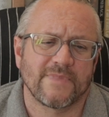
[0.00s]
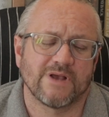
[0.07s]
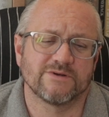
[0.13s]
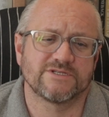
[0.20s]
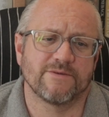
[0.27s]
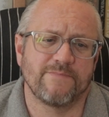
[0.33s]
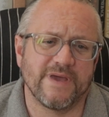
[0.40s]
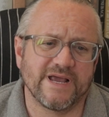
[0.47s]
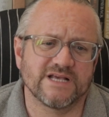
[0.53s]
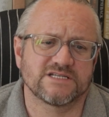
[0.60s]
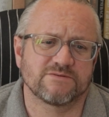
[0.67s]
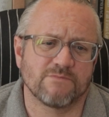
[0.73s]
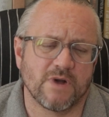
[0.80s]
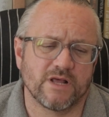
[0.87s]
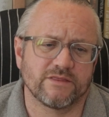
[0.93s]
it was the
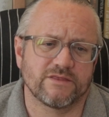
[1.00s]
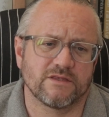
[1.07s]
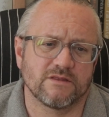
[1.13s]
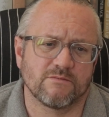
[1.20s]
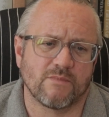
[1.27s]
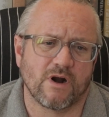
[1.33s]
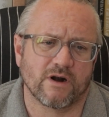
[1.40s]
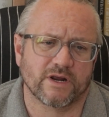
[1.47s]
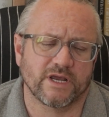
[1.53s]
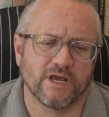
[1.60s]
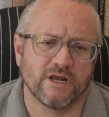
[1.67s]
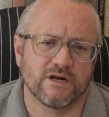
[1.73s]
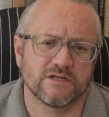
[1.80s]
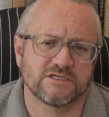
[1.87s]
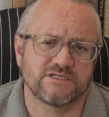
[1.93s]
biggest month in the
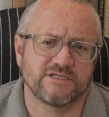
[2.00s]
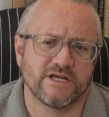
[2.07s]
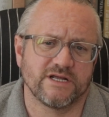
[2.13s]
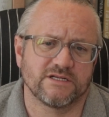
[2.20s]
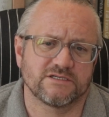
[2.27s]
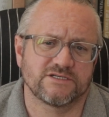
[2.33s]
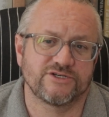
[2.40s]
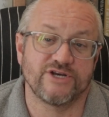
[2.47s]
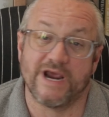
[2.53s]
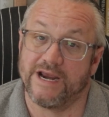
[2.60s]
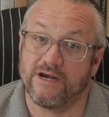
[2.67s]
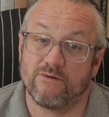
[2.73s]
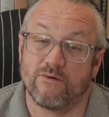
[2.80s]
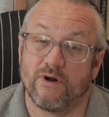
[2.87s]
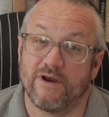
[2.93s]
market since
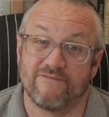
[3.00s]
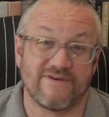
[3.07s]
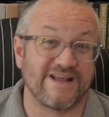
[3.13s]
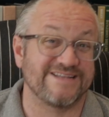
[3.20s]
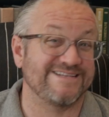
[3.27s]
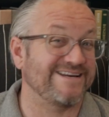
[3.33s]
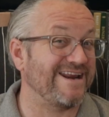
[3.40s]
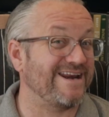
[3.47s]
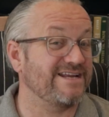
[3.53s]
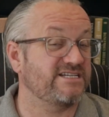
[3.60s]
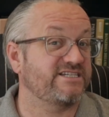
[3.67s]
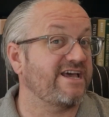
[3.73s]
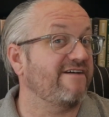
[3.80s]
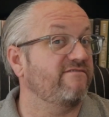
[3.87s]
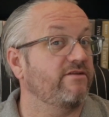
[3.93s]
January of
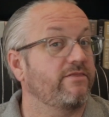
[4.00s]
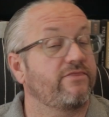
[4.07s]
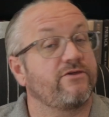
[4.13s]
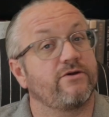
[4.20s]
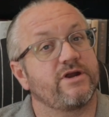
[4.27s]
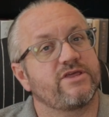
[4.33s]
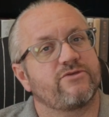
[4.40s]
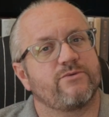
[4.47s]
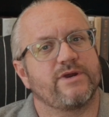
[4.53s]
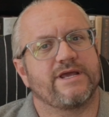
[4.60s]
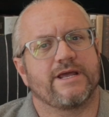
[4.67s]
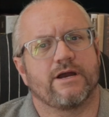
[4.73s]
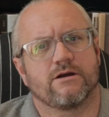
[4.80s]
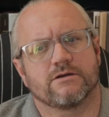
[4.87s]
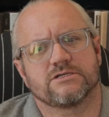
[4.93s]
1987, 33
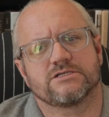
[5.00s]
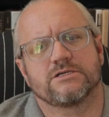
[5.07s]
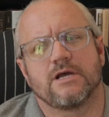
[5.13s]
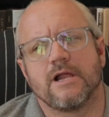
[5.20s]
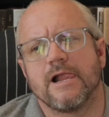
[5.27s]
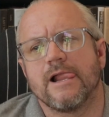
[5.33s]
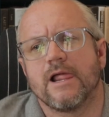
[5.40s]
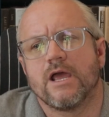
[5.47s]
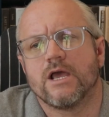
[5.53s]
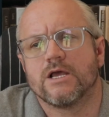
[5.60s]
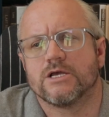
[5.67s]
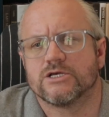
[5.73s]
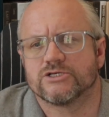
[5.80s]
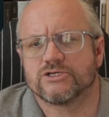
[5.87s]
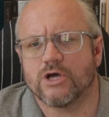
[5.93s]
years.
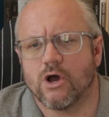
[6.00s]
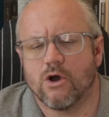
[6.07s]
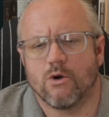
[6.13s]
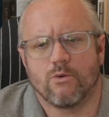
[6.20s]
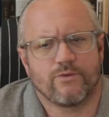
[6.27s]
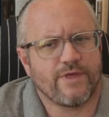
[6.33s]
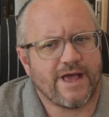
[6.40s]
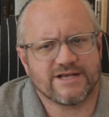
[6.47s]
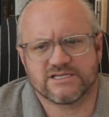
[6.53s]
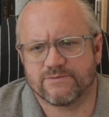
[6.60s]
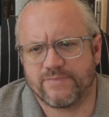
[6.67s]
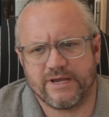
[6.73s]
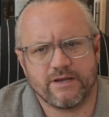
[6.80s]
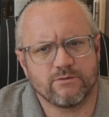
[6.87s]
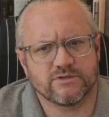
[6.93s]
So the
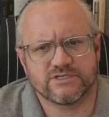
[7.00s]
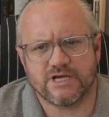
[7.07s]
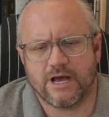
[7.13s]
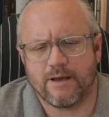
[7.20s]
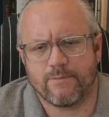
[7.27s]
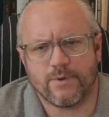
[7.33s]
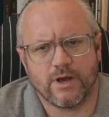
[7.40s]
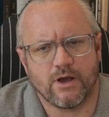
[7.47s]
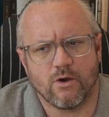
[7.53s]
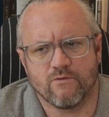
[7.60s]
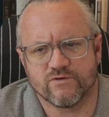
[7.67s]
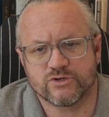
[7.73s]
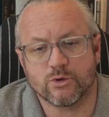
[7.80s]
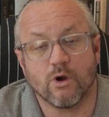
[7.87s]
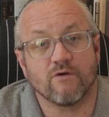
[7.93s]
S&P was up
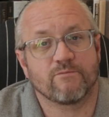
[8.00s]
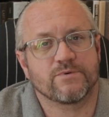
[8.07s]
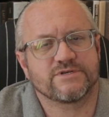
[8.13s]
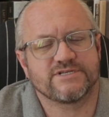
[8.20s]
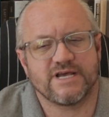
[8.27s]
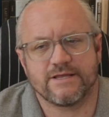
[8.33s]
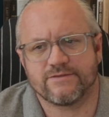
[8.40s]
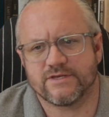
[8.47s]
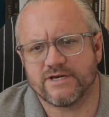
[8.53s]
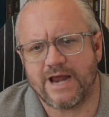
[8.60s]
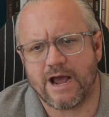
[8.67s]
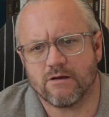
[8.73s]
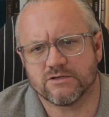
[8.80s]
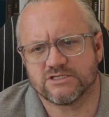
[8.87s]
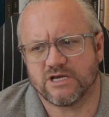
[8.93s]
over 12%. The
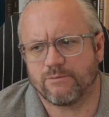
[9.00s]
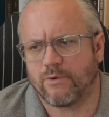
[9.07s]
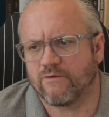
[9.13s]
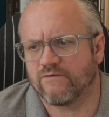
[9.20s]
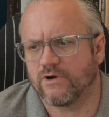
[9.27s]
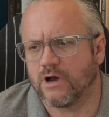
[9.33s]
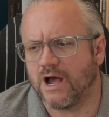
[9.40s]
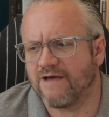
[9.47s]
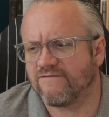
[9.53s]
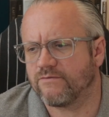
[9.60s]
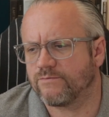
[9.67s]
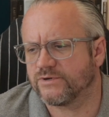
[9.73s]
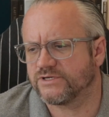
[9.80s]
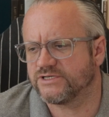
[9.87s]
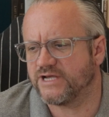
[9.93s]
Dow was up over
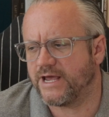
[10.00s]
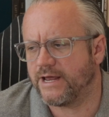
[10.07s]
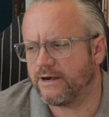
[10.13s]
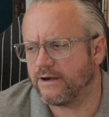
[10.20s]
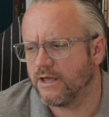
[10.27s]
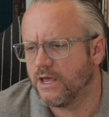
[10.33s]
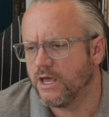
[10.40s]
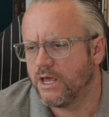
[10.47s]
11%.